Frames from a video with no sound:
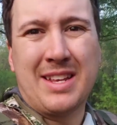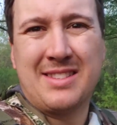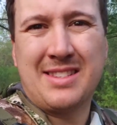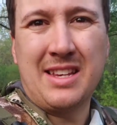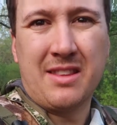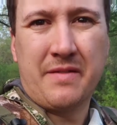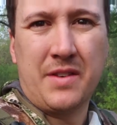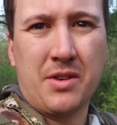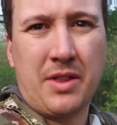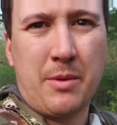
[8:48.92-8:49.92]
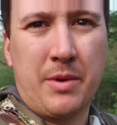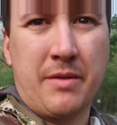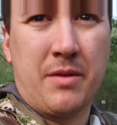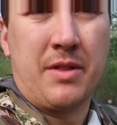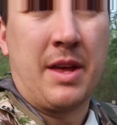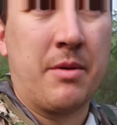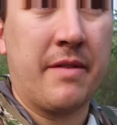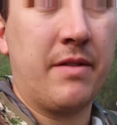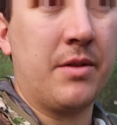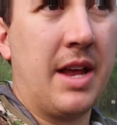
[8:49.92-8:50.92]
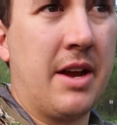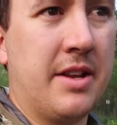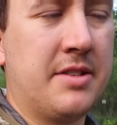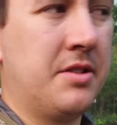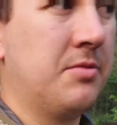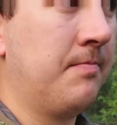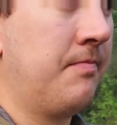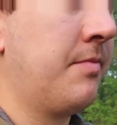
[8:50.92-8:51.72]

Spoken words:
could see the field that they would have flew down into.